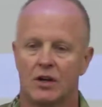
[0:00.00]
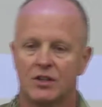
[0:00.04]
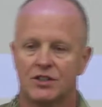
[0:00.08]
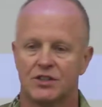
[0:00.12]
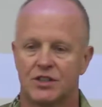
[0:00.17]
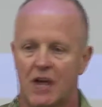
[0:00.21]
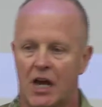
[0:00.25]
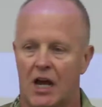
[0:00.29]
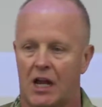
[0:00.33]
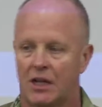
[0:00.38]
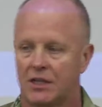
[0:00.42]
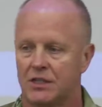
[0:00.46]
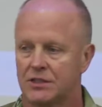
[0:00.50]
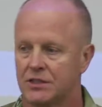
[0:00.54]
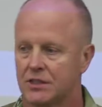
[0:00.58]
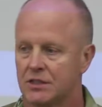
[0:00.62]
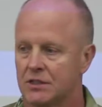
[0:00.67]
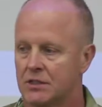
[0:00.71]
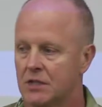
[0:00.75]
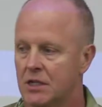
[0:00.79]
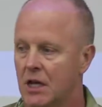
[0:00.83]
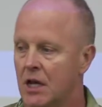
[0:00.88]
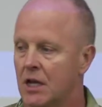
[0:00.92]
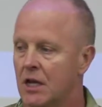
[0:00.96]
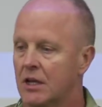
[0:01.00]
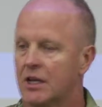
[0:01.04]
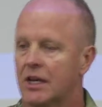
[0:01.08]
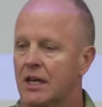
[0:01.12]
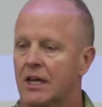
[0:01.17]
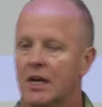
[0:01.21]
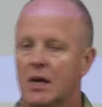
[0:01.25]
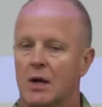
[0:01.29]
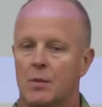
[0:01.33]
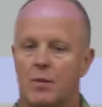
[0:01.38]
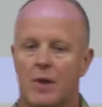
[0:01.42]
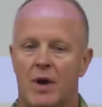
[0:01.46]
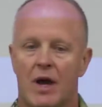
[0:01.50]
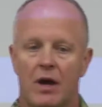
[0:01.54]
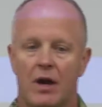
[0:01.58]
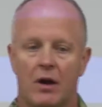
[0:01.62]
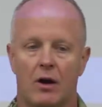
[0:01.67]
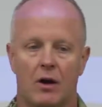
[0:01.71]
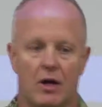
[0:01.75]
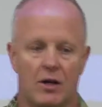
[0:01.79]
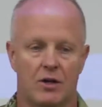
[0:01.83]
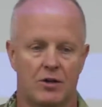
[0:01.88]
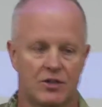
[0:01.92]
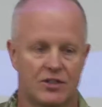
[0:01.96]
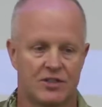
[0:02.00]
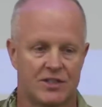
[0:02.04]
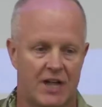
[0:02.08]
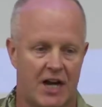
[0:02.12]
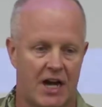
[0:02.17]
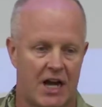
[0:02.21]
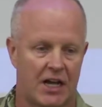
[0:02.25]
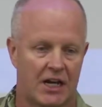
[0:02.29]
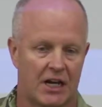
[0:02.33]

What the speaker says: challenges to get a better understanding,